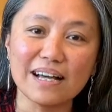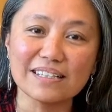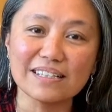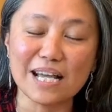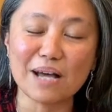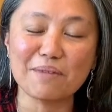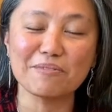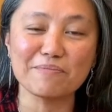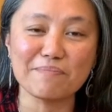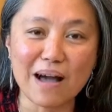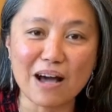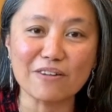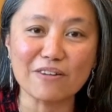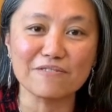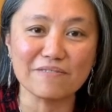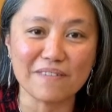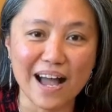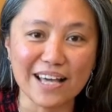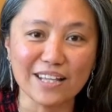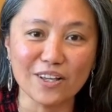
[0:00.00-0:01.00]
top of Mount
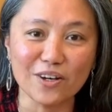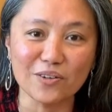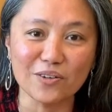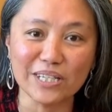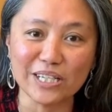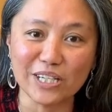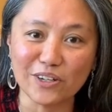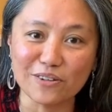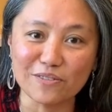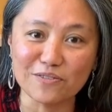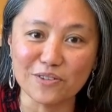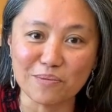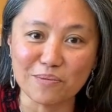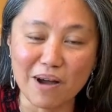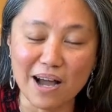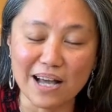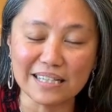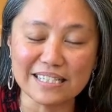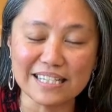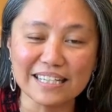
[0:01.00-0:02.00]
Philo here in
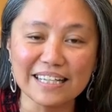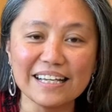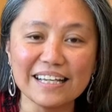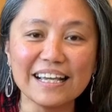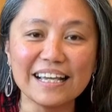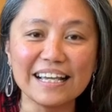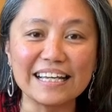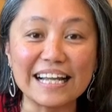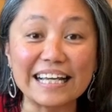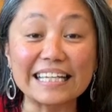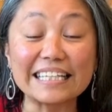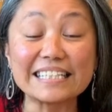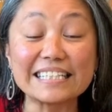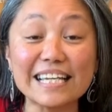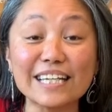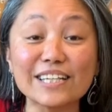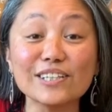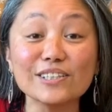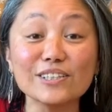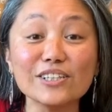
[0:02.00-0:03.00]
Vermont, and I can
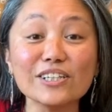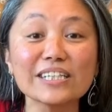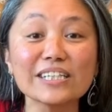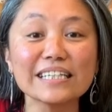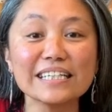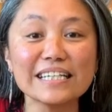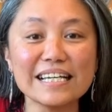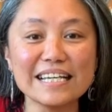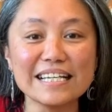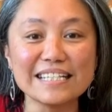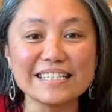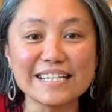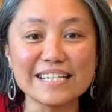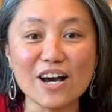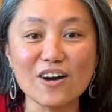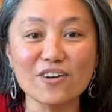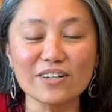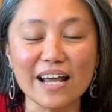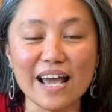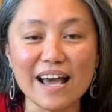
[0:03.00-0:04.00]
take a look
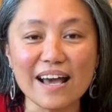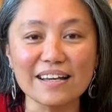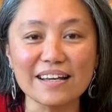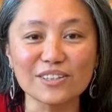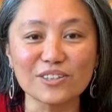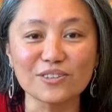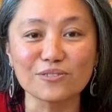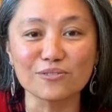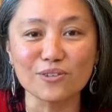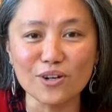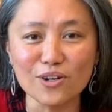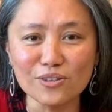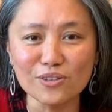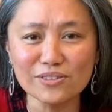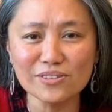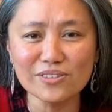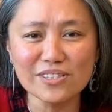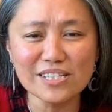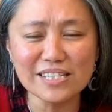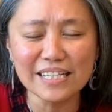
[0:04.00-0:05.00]
down at the
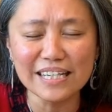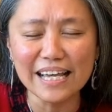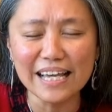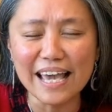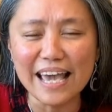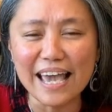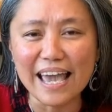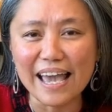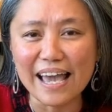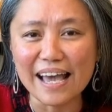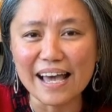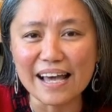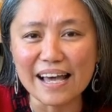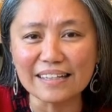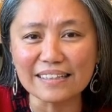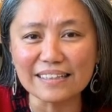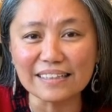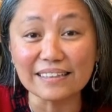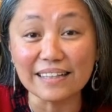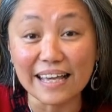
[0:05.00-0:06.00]
roads
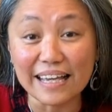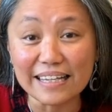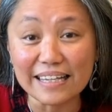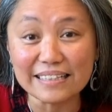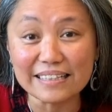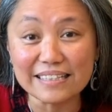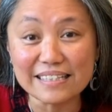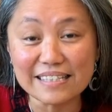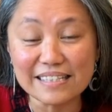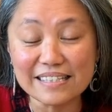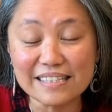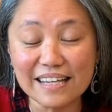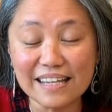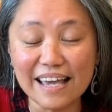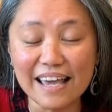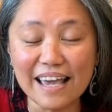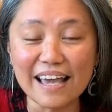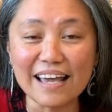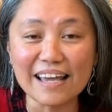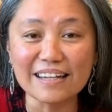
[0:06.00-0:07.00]
and lakes
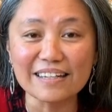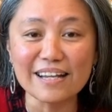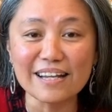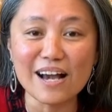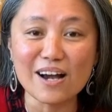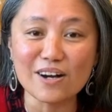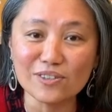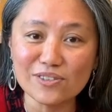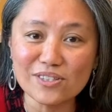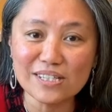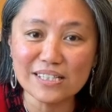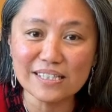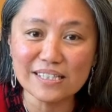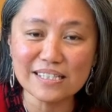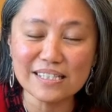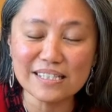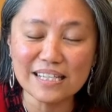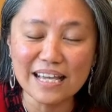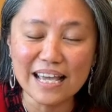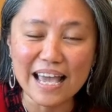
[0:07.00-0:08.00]
and
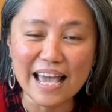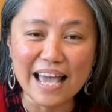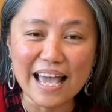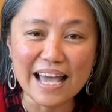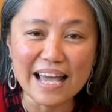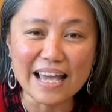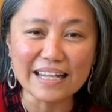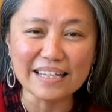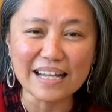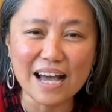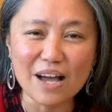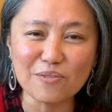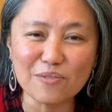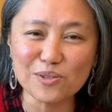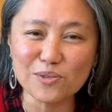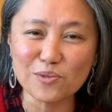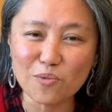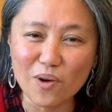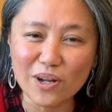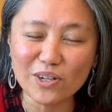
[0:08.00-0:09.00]
houses, and I
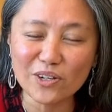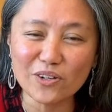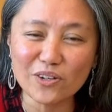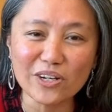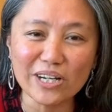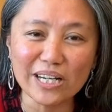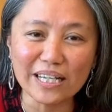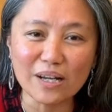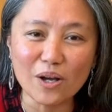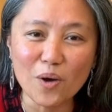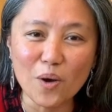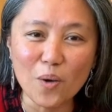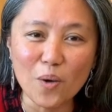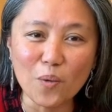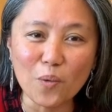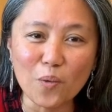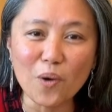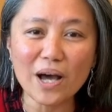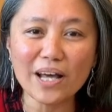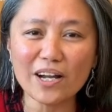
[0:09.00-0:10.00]
was wondering,
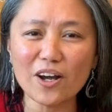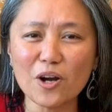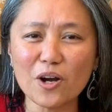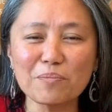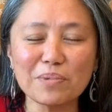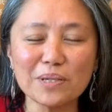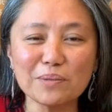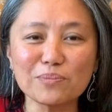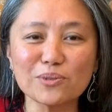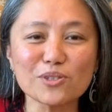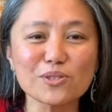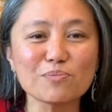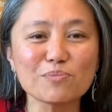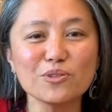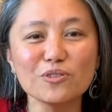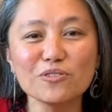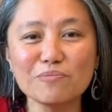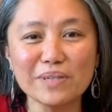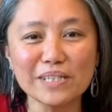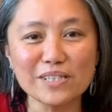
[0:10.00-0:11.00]
what are people's
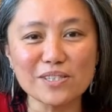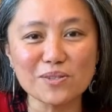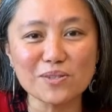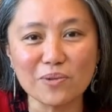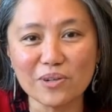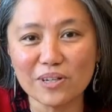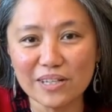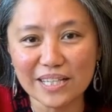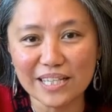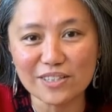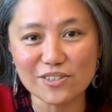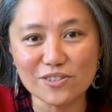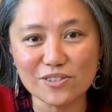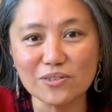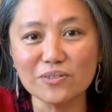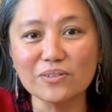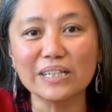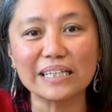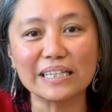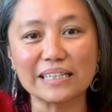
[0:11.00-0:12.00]
movements, what are they
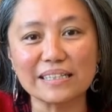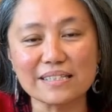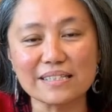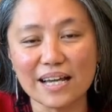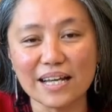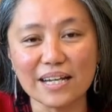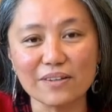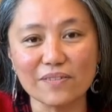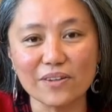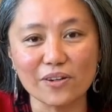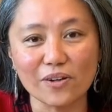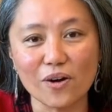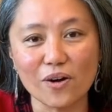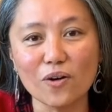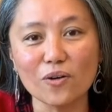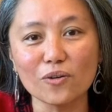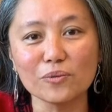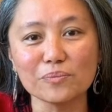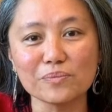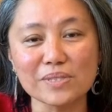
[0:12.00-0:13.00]
doing inside of their
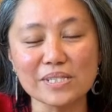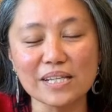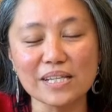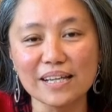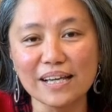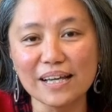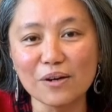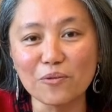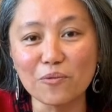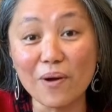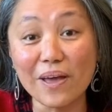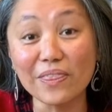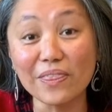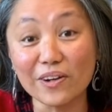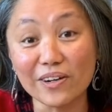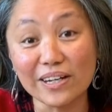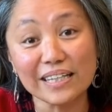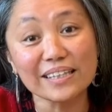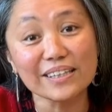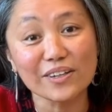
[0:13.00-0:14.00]
homes when they're
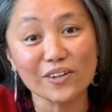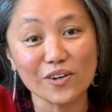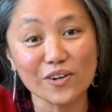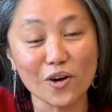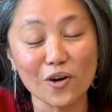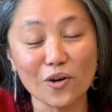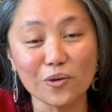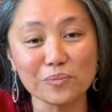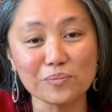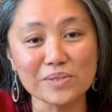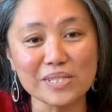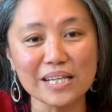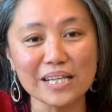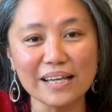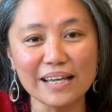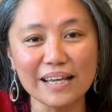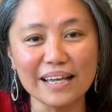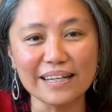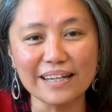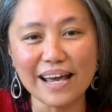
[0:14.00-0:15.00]
in their homes,
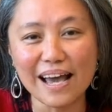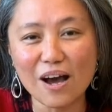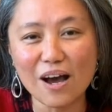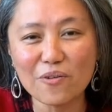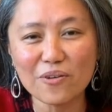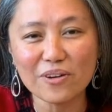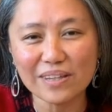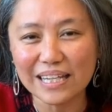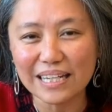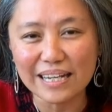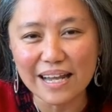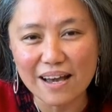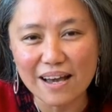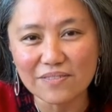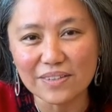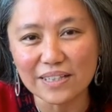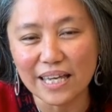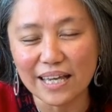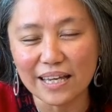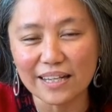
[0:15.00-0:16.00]
and how are they
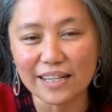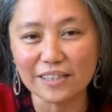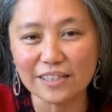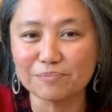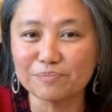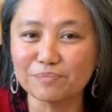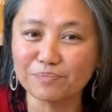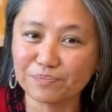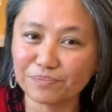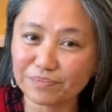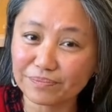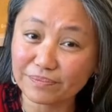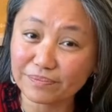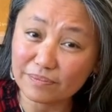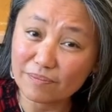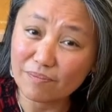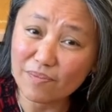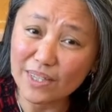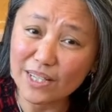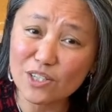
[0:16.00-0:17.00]
navigating
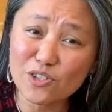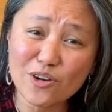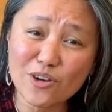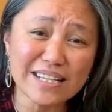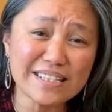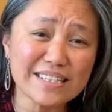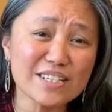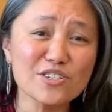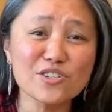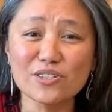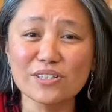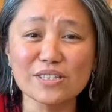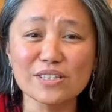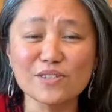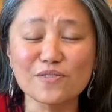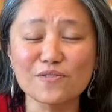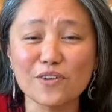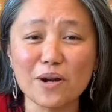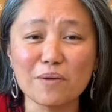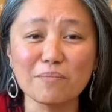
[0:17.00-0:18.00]
transitions
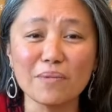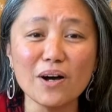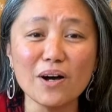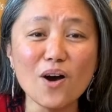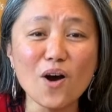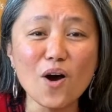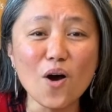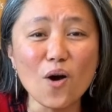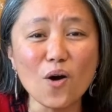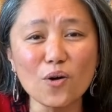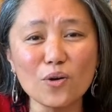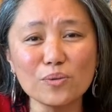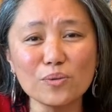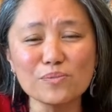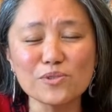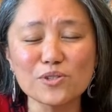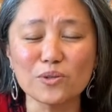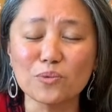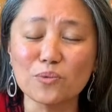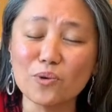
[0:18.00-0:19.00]
from home
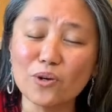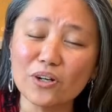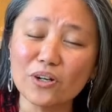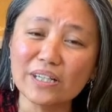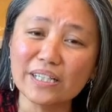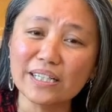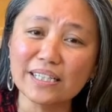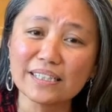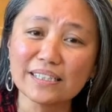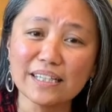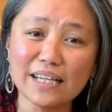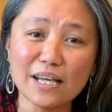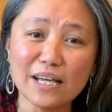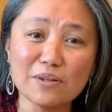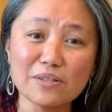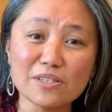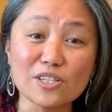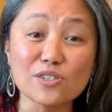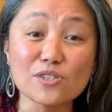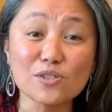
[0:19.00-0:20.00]
to work
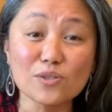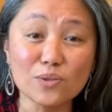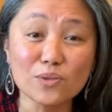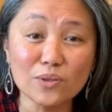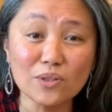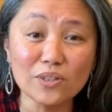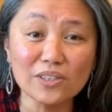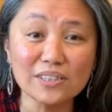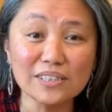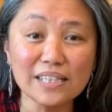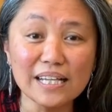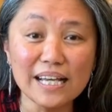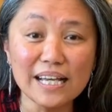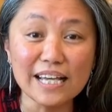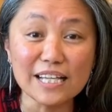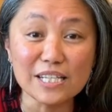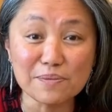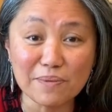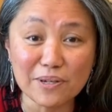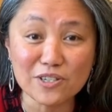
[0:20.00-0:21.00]
to school,
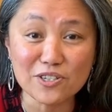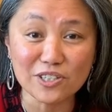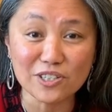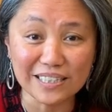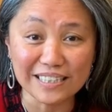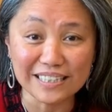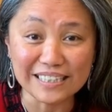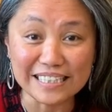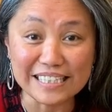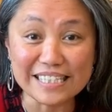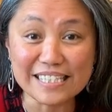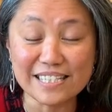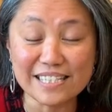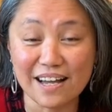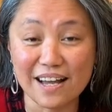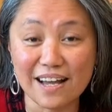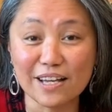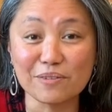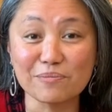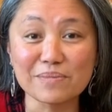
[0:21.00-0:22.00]
especially in these
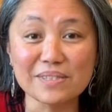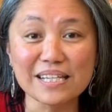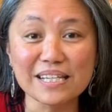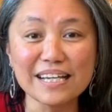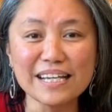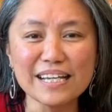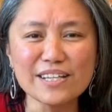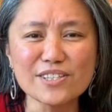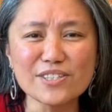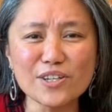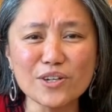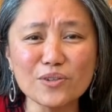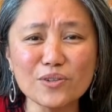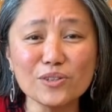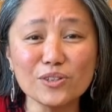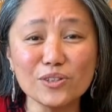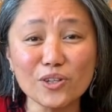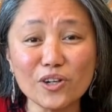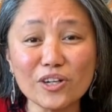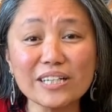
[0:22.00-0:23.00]
times. So
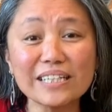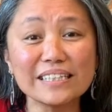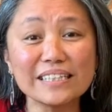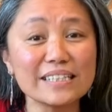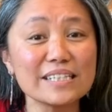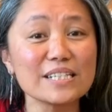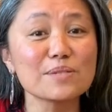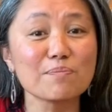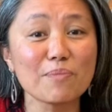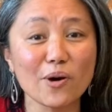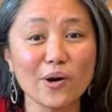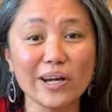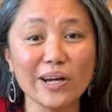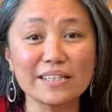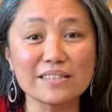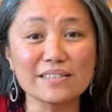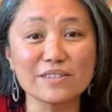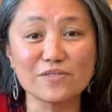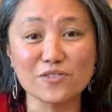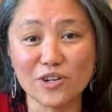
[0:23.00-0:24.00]
you're in this
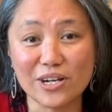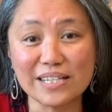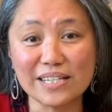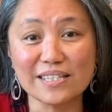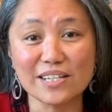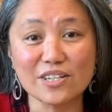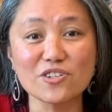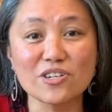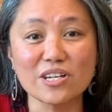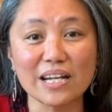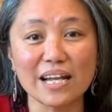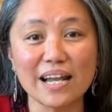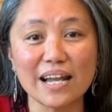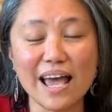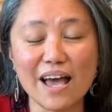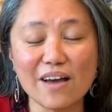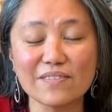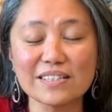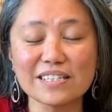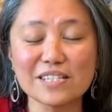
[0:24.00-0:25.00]
point of transition,
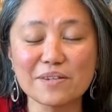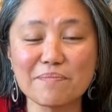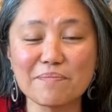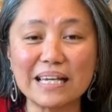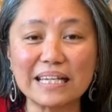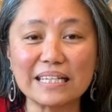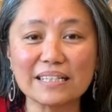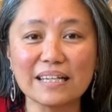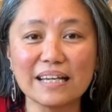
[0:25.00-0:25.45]
having to make